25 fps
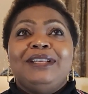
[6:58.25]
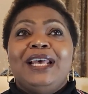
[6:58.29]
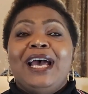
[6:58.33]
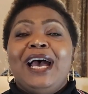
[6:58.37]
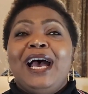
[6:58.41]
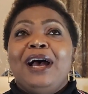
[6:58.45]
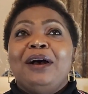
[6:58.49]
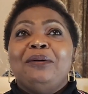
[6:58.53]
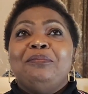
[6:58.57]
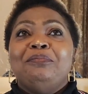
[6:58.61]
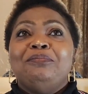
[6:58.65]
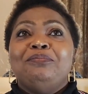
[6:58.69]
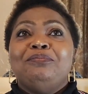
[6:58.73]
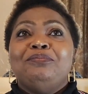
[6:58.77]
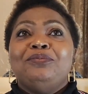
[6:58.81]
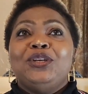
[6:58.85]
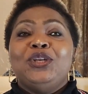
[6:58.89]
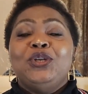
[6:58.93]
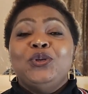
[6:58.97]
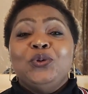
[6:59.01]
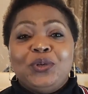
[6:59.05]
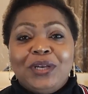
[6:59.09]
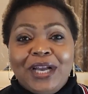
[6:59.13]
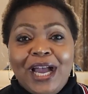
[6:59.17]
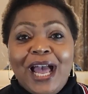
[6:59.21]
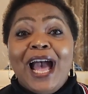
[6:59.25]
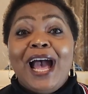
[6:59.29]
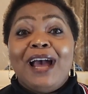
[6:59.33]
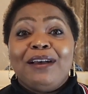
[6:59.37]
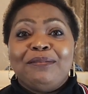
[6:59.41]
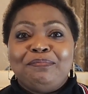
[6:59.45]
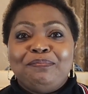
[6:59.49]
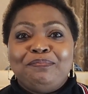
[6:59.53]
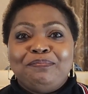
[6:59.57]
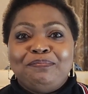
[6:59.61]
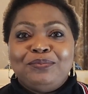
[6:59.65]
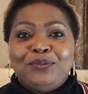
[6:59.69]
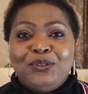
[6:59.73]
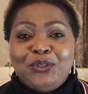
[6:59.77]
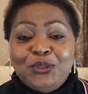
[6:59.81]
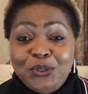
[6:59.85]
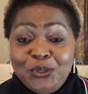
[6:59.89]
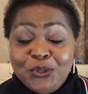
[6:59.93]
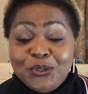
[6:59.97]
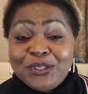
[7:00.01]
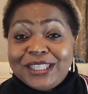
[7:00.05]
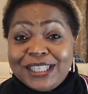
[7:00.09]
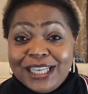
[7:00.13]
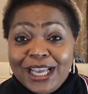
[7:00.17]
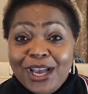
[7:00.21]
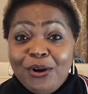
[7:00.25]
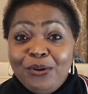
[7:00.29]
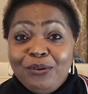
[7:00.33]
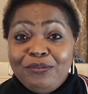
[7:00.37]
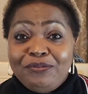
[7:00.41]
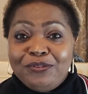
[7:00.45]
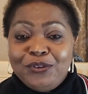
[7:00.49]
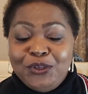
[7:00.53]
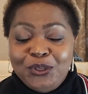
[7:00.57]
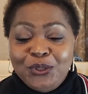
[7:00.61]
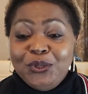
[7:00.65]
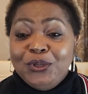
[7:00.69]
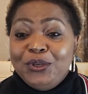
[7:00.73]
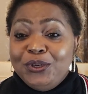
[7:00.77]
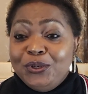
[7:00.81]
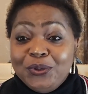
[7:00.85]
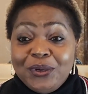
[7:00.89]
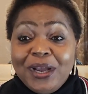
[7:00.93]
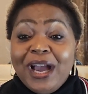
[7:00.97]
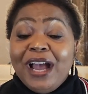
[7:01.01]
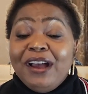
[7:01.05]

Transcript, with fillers: um, look up to yourself, you look